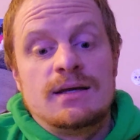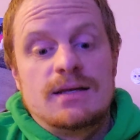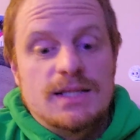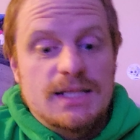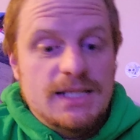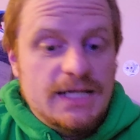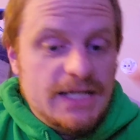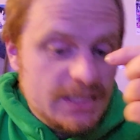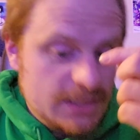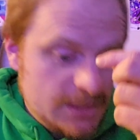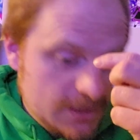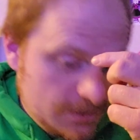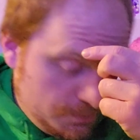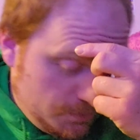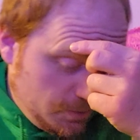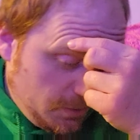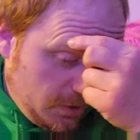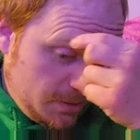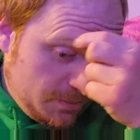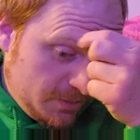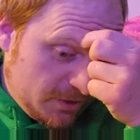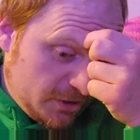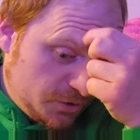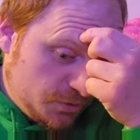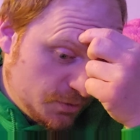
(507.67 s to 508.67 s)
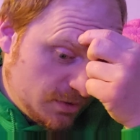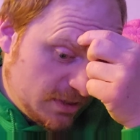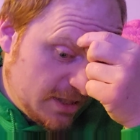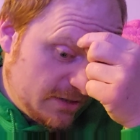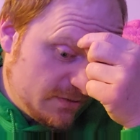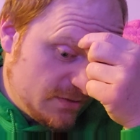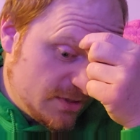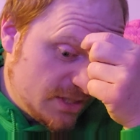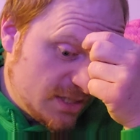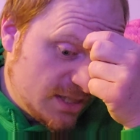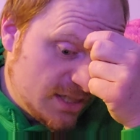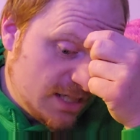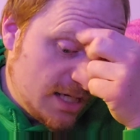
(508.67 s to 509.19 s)
that's pretty much what
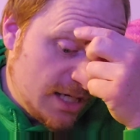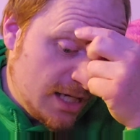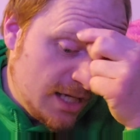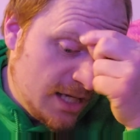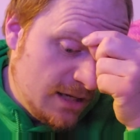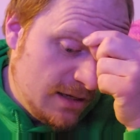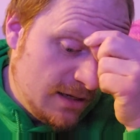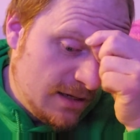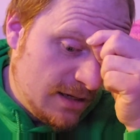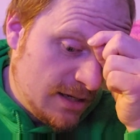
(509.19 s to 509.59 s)
I've seen.